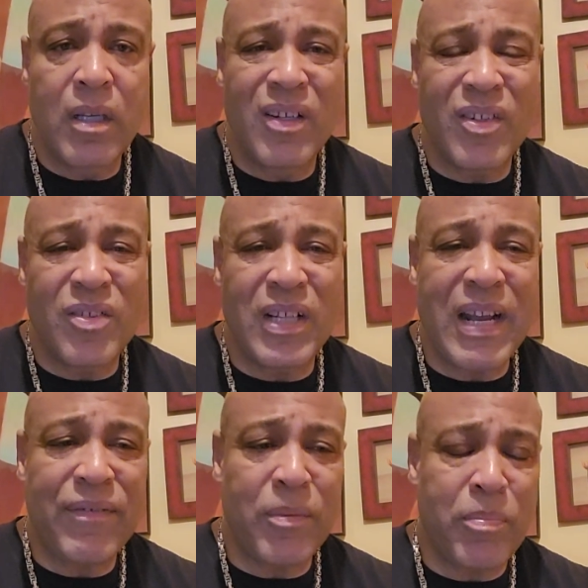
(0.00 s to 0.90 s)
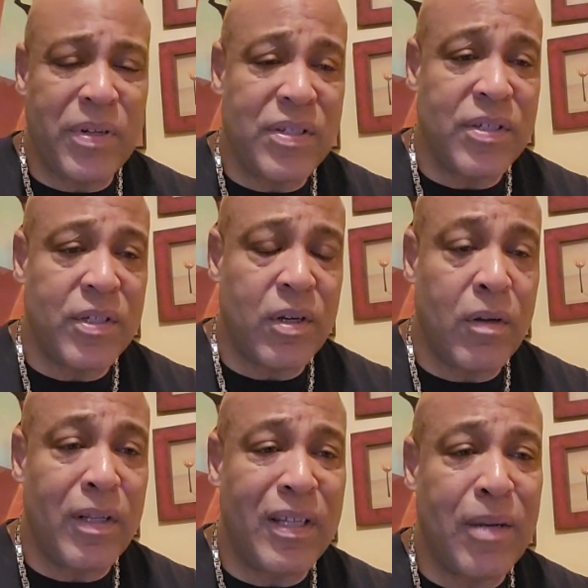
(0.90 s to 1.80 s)
Go to the After Prison show
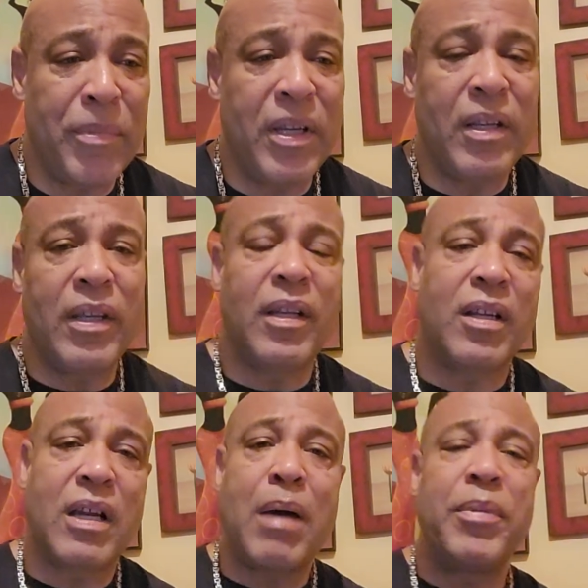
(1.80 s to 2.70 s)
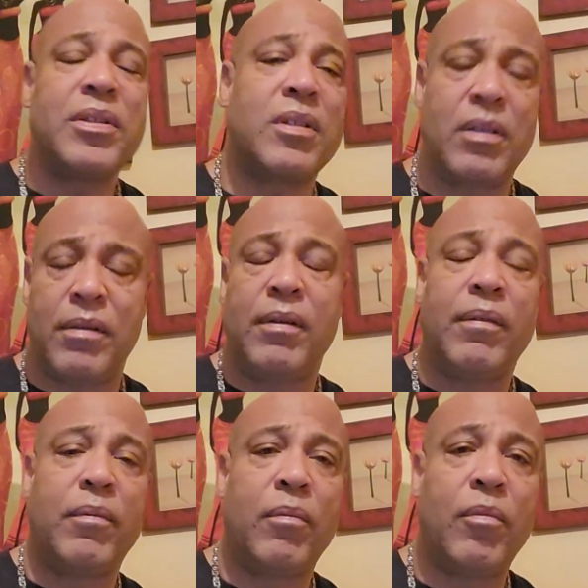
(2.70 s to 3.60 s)
and tell me in the comments
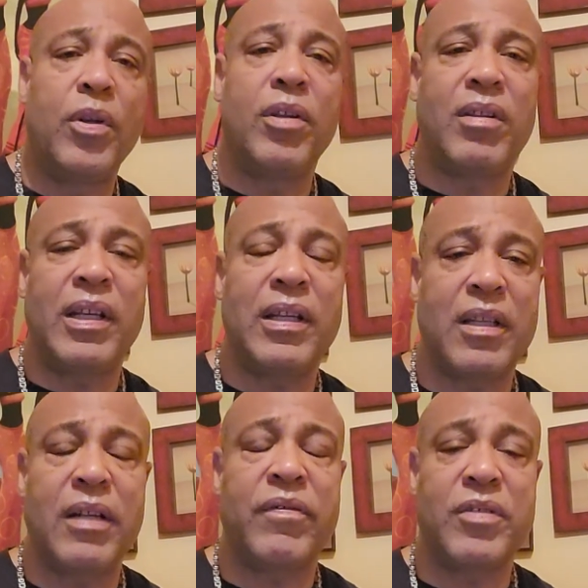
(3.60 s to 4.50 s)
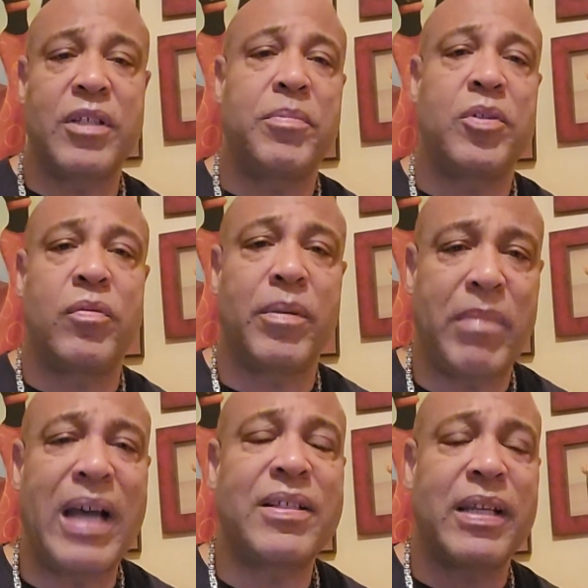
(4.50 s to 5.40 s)
what you think the difference is between
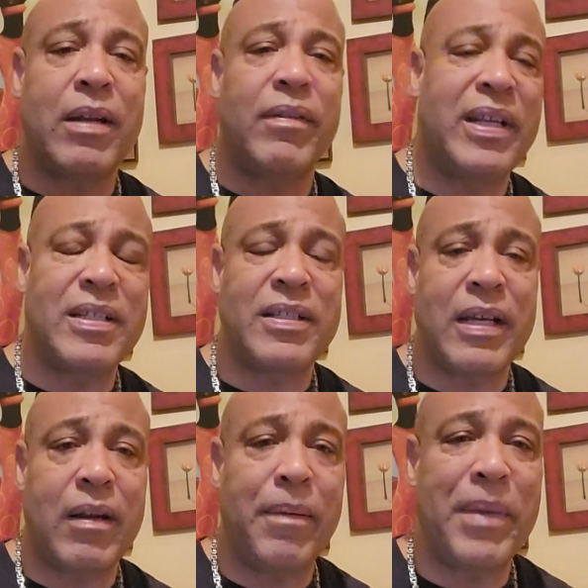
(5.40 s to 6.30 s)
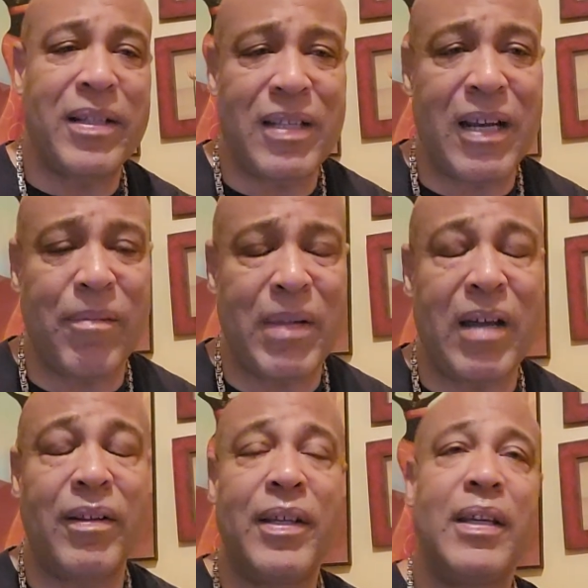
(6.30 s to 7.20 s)
my channel and his channel. And I'm not talking
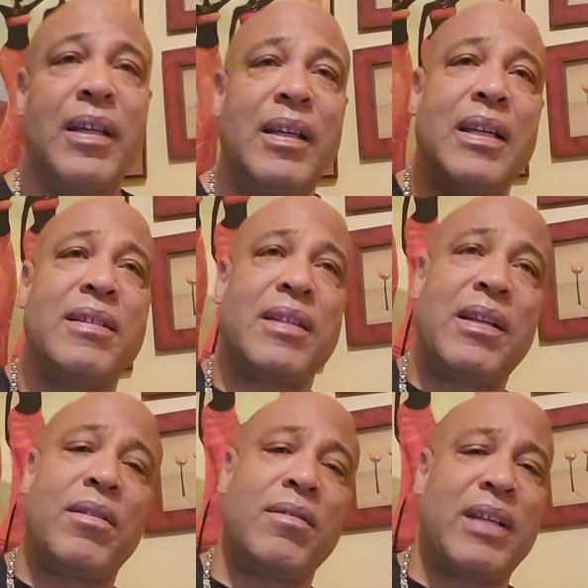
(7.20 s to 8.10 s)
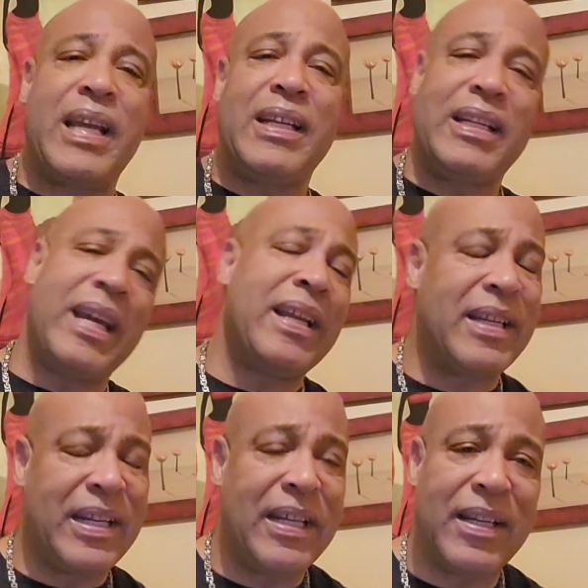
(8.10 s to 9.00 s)
about his entertaining
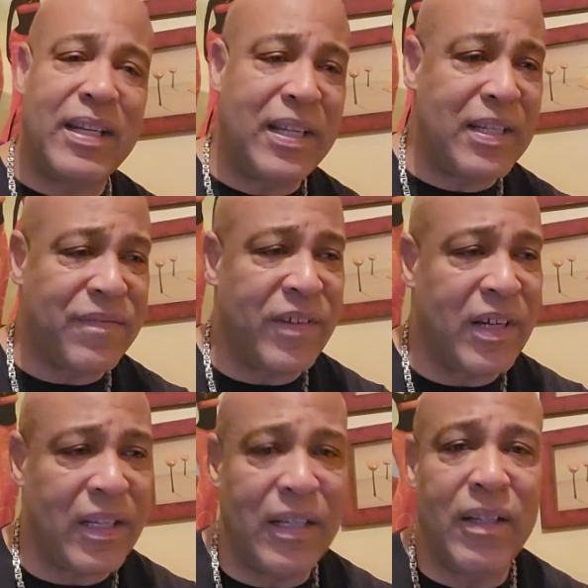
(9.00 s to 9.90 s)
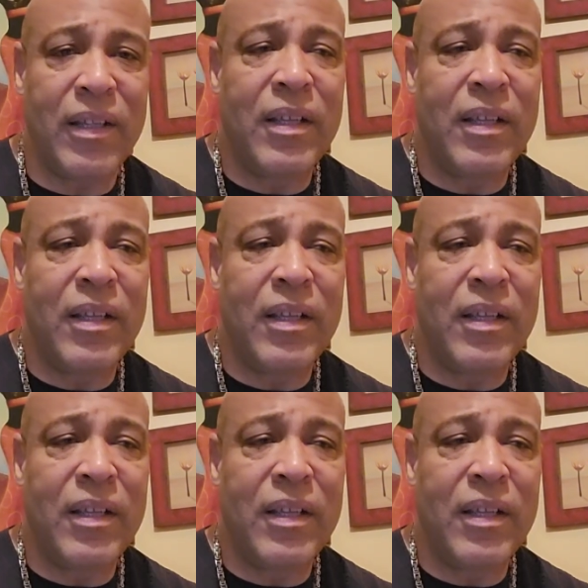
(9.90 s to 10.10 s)
editing and his fucking,